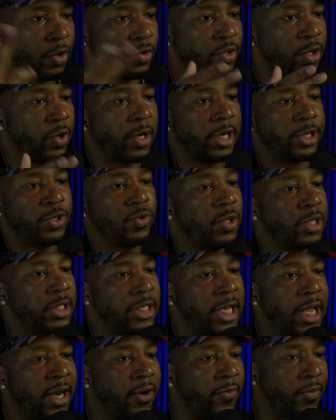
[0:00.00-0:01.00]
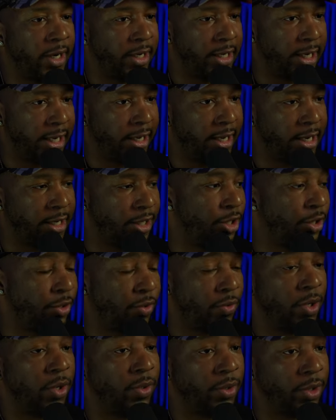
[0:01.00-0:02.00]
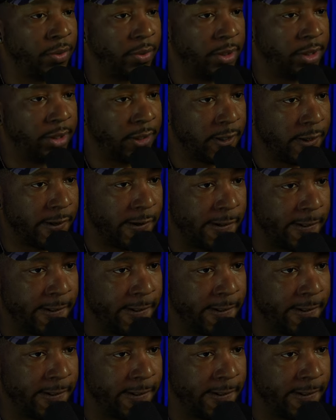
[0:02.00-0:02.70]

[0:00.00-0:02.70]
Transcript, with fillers: You don't know that you can tolerate that until you go do it.